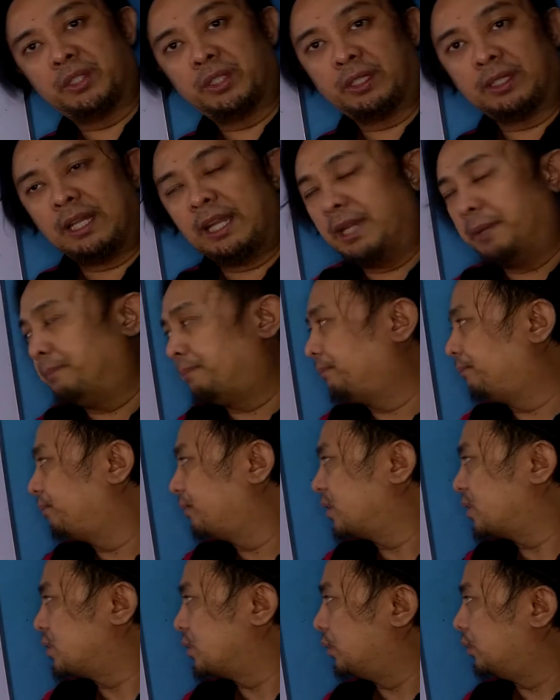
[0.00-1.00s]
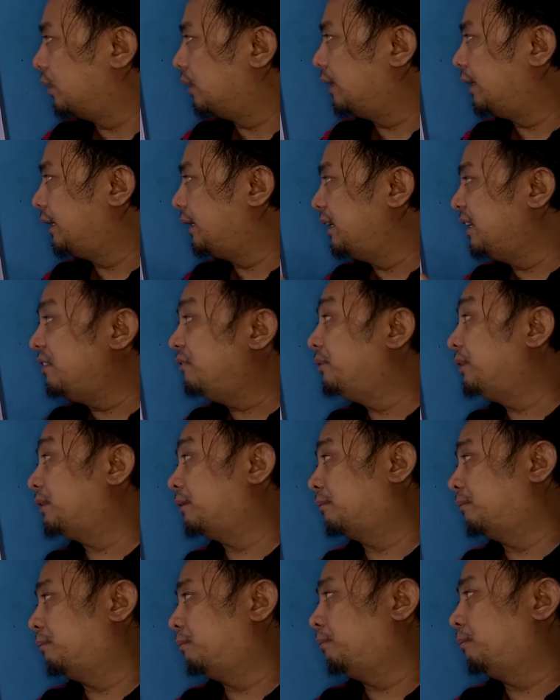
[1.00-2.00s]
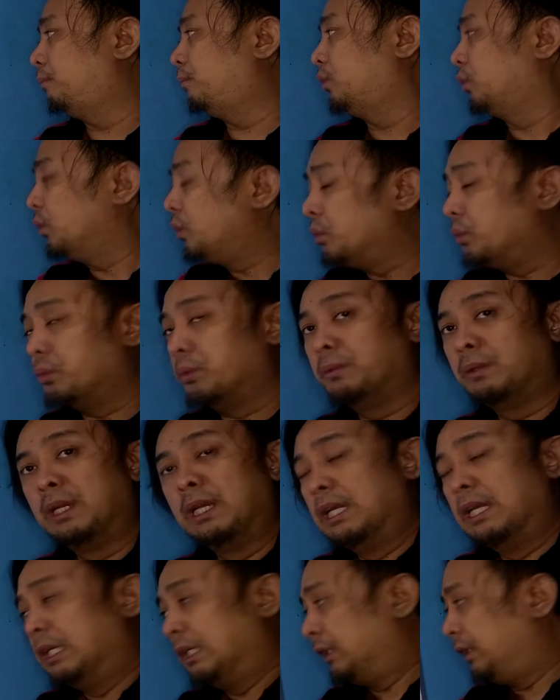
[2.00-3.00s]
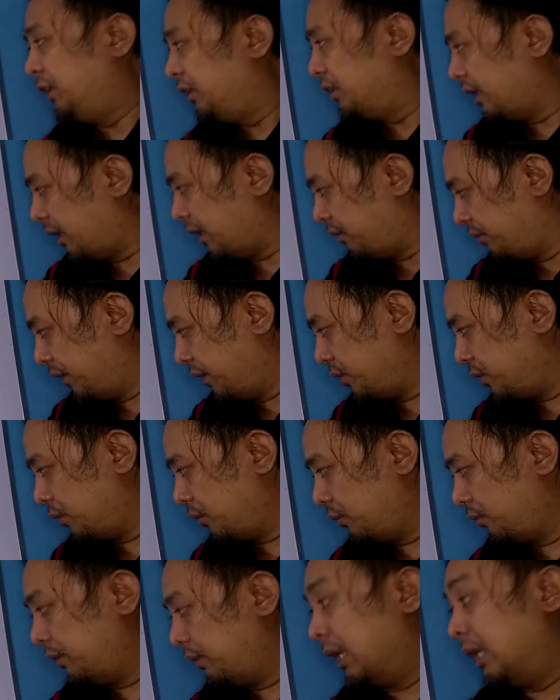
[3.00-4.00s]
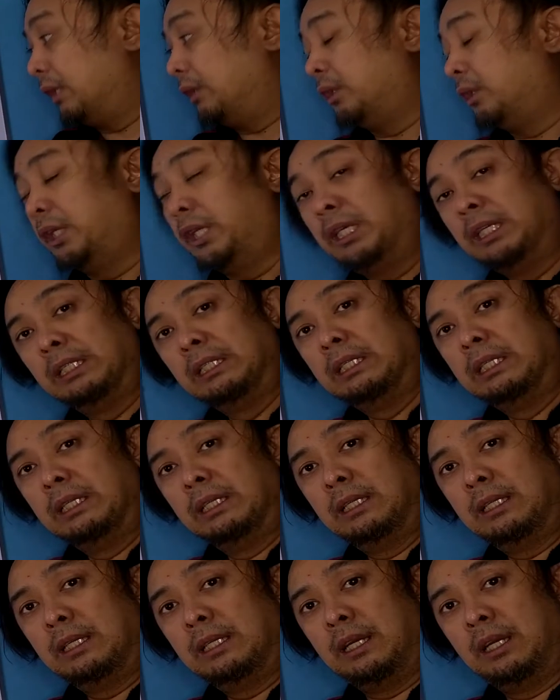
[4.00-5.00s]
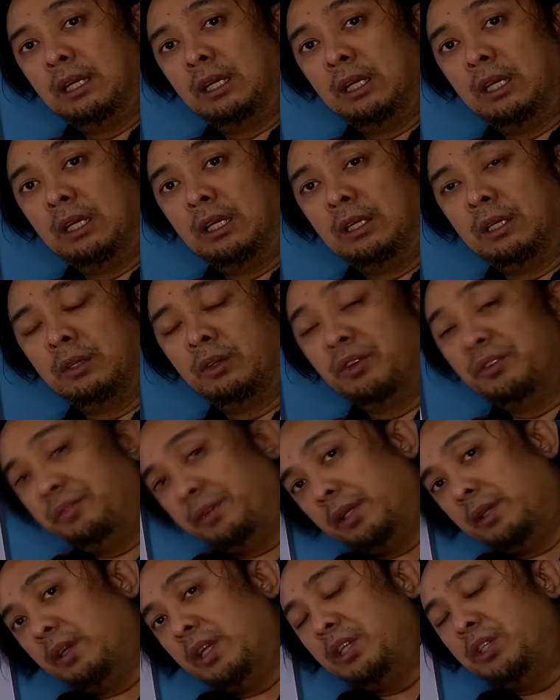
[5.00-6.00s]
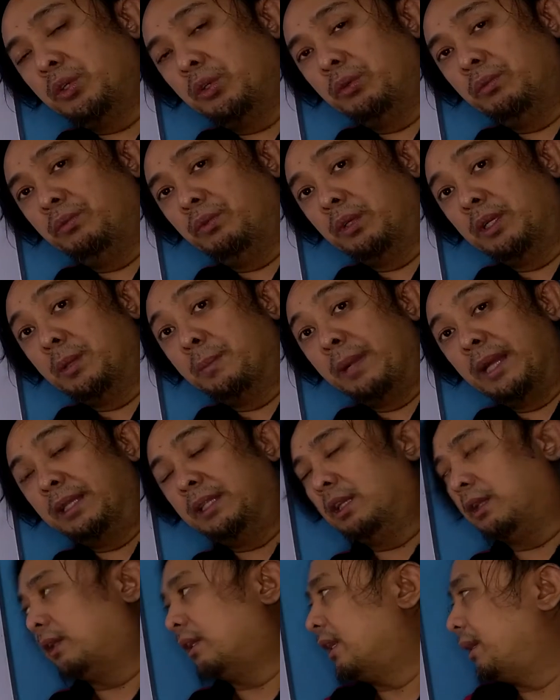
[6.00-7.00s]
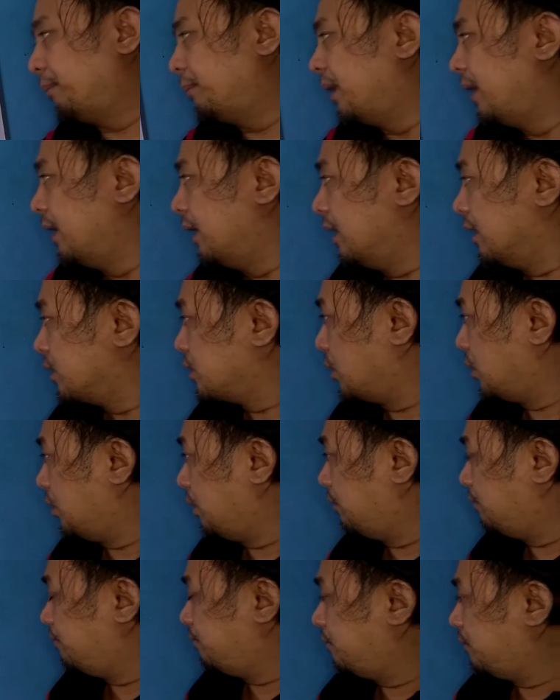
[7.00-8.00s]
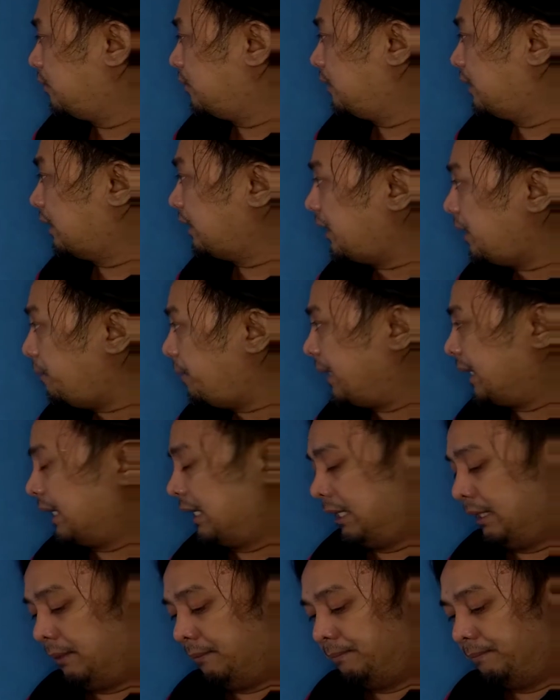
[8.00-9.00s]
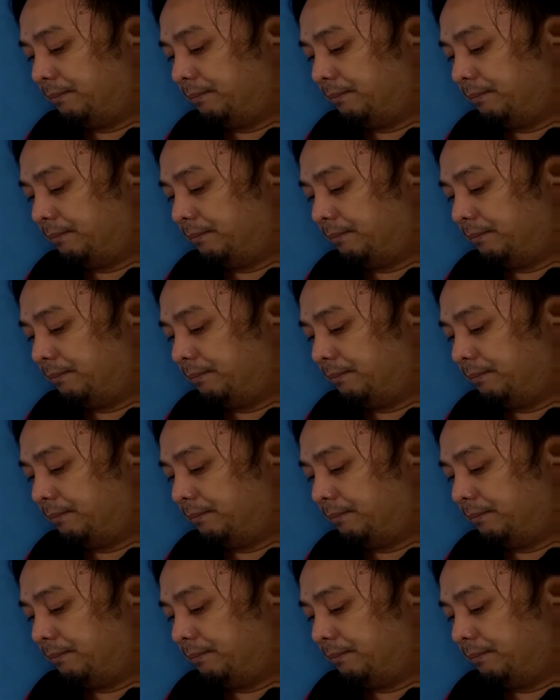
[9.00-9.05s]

type, so I leave it to you, the derivation of the other configuration for the bundle type. So the typical